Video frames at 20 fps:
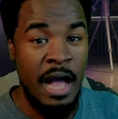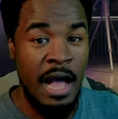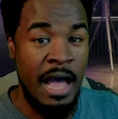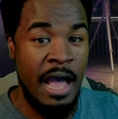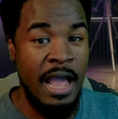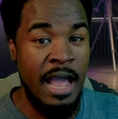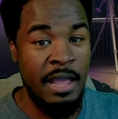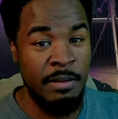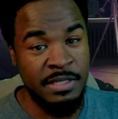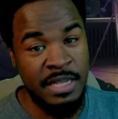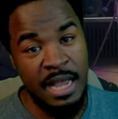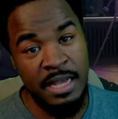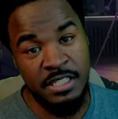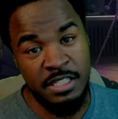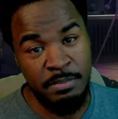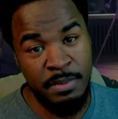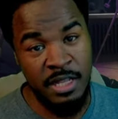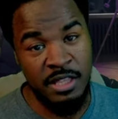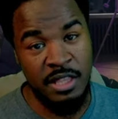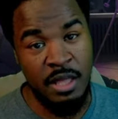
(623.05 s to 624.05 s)
I am Ty
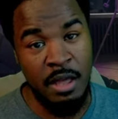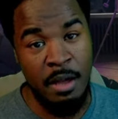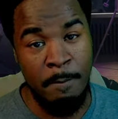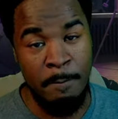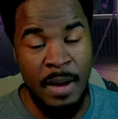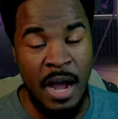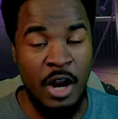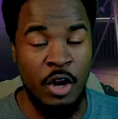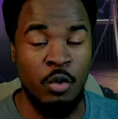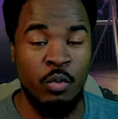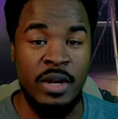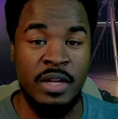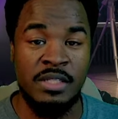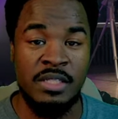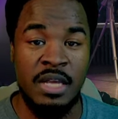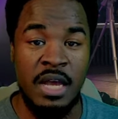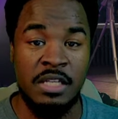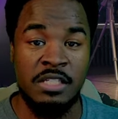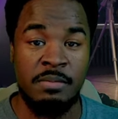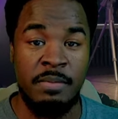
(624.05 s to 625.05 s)
Smith, Modern
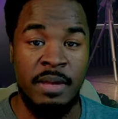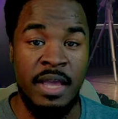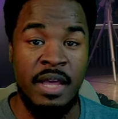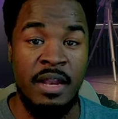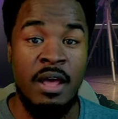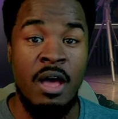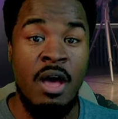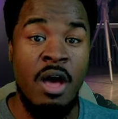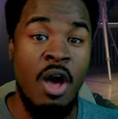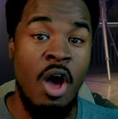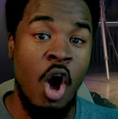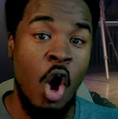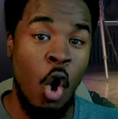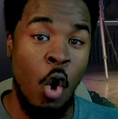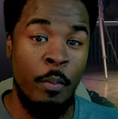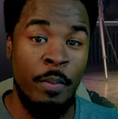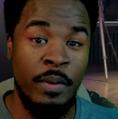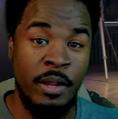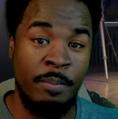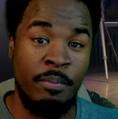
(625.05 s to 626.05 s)
Renaissance Man.
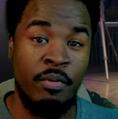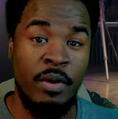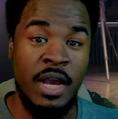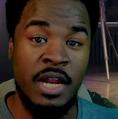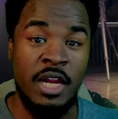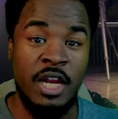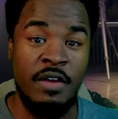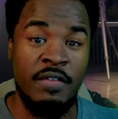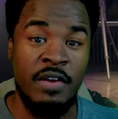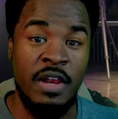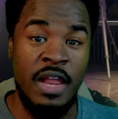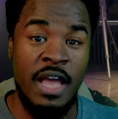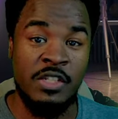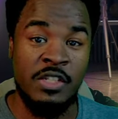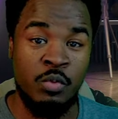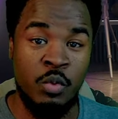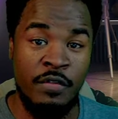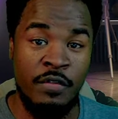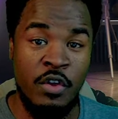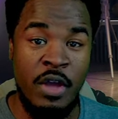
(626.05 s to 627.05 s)
Hoping and praying that every
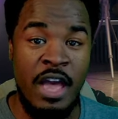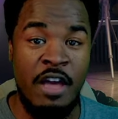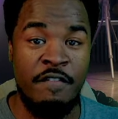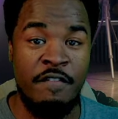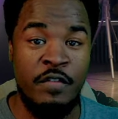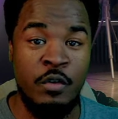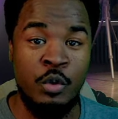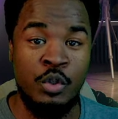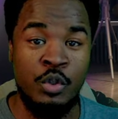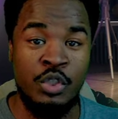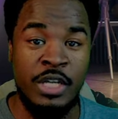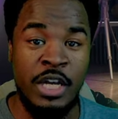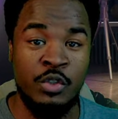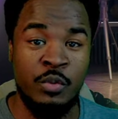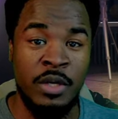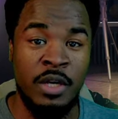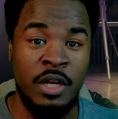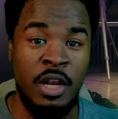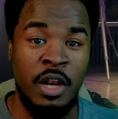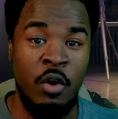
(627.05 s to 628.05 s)
last one of you have food,
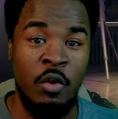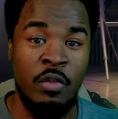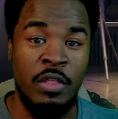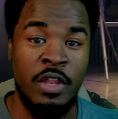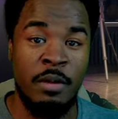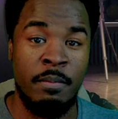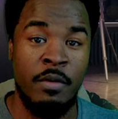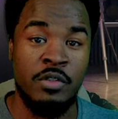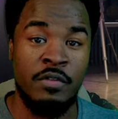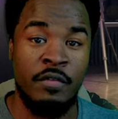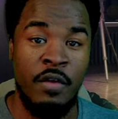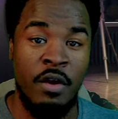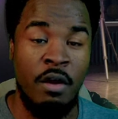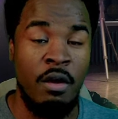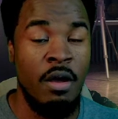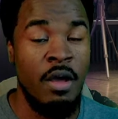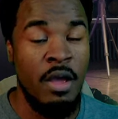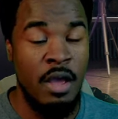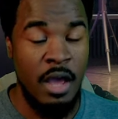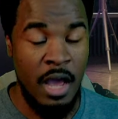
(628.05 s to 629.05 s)
shelter, and clothing. And most of
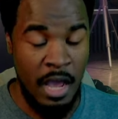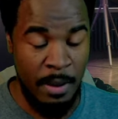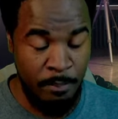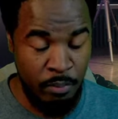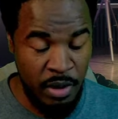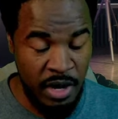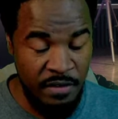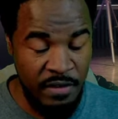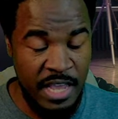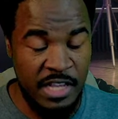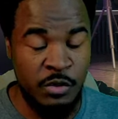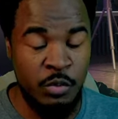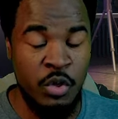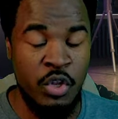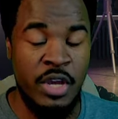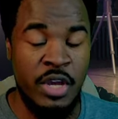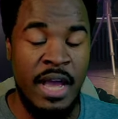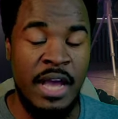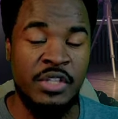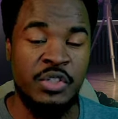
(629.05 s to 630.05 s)
all, I pray every last one
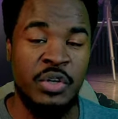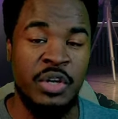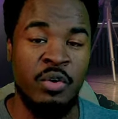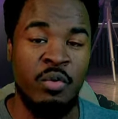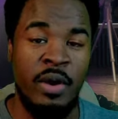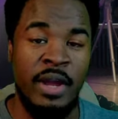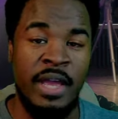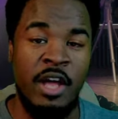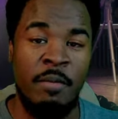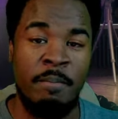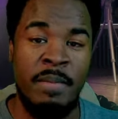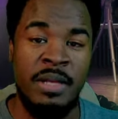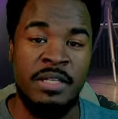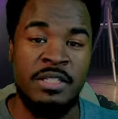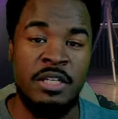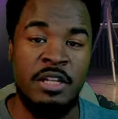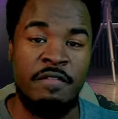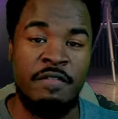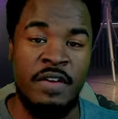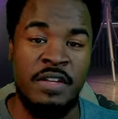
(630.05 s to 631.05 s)
of you guys are in great health
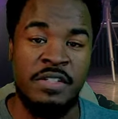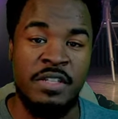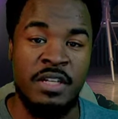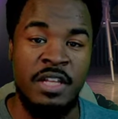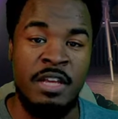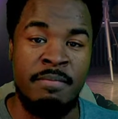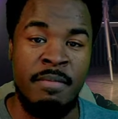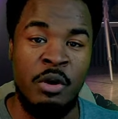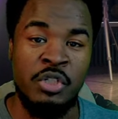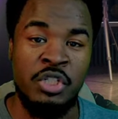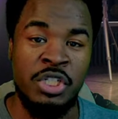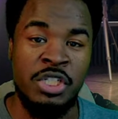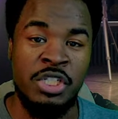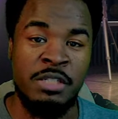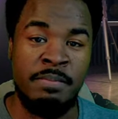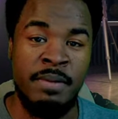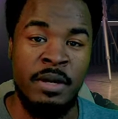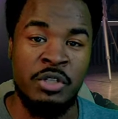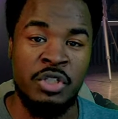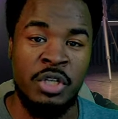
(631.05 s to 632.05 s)
mentally, physically, emotionally,
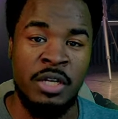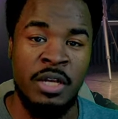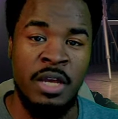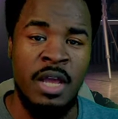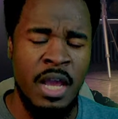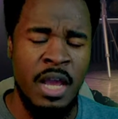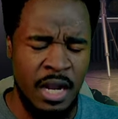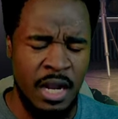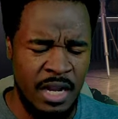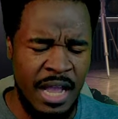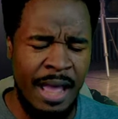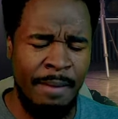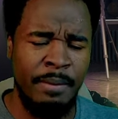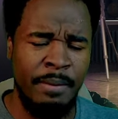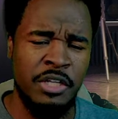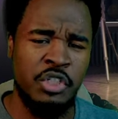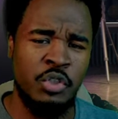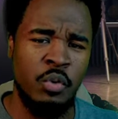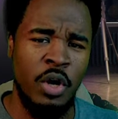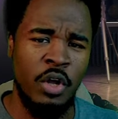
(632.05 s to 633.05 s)
and spiritually. God
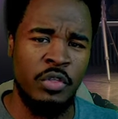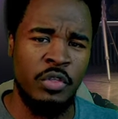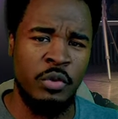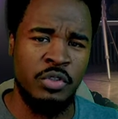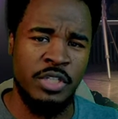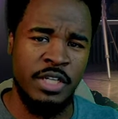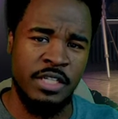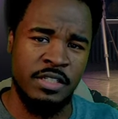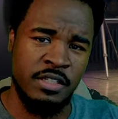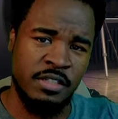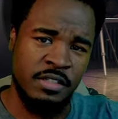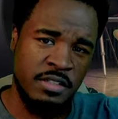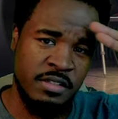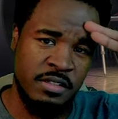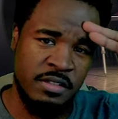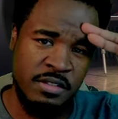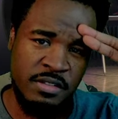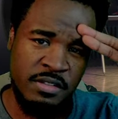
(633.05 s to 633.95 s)
bless you all through Jesus.